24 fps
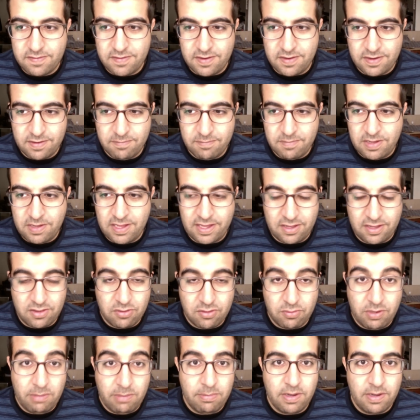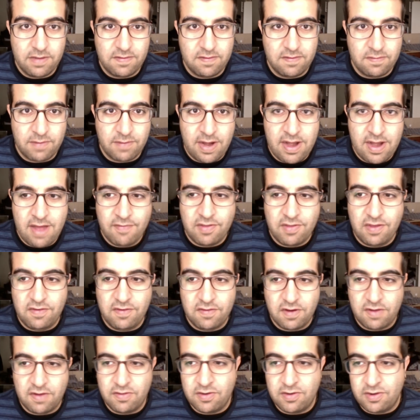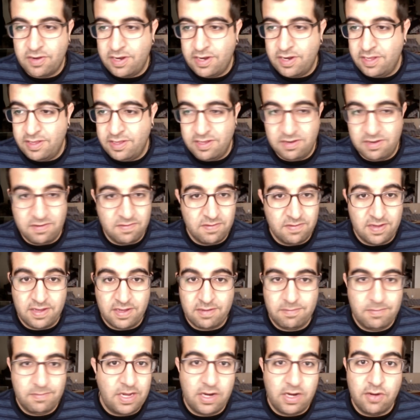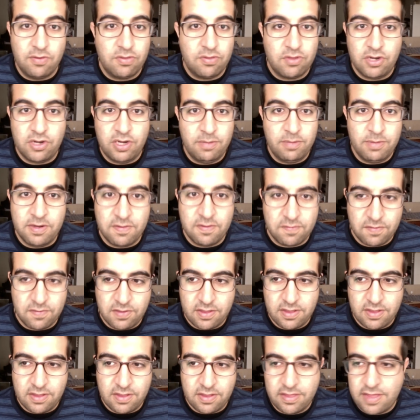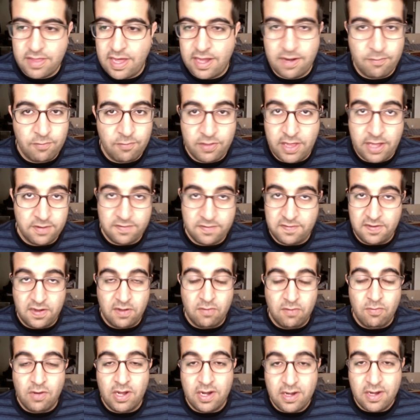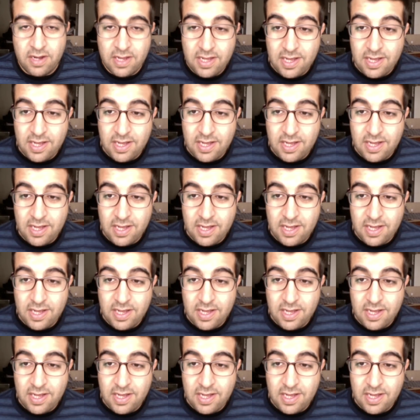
You can be like three buses right after each other, and then it's like you can go 30 minutes without a single one.